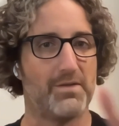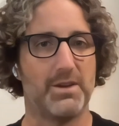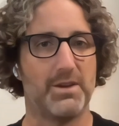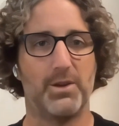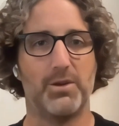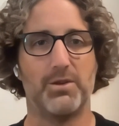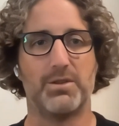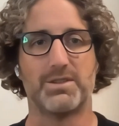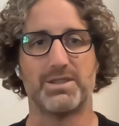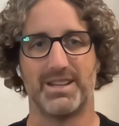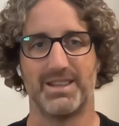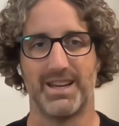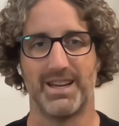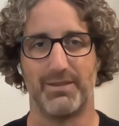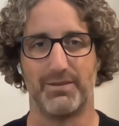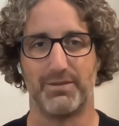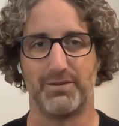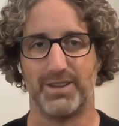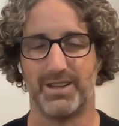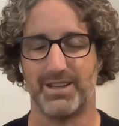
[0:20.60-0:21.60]
you see
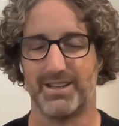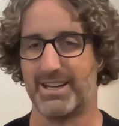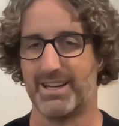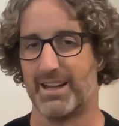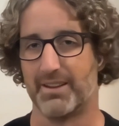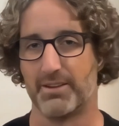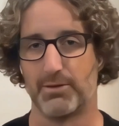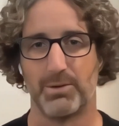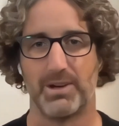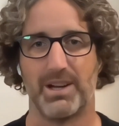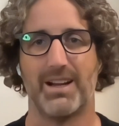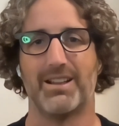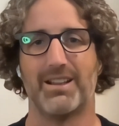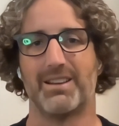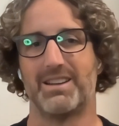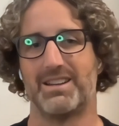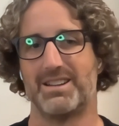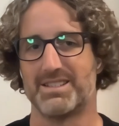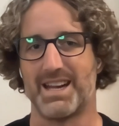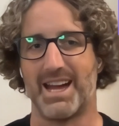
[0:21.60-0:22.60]
that fit. Now, the
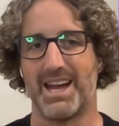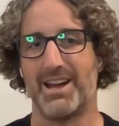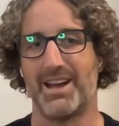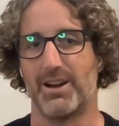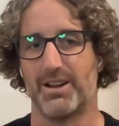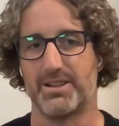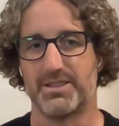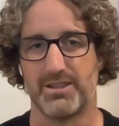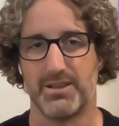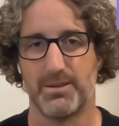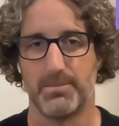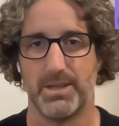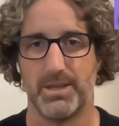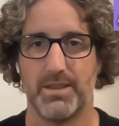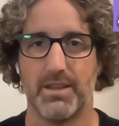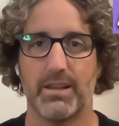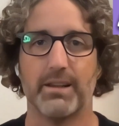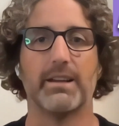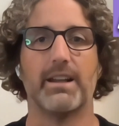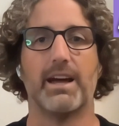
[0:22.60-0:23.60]
reality is AI is going to be
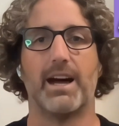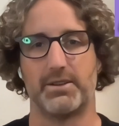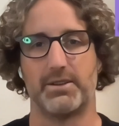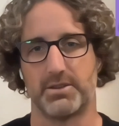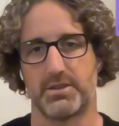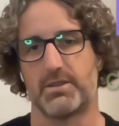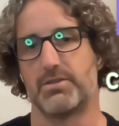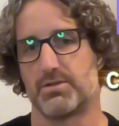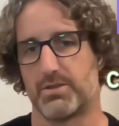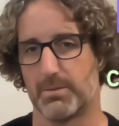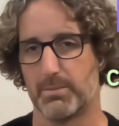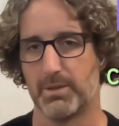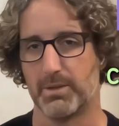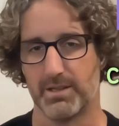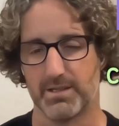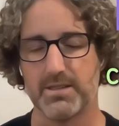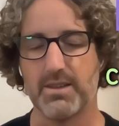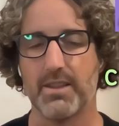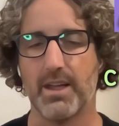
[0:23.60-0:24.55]
the largest contributor to